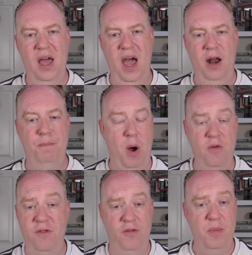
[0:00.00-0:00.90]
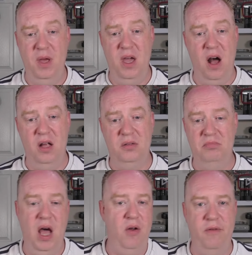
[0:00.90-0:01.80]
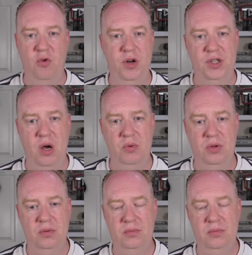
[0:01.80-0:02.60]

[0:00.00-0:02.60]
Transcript: and both of them that he asked, no, they've already sold.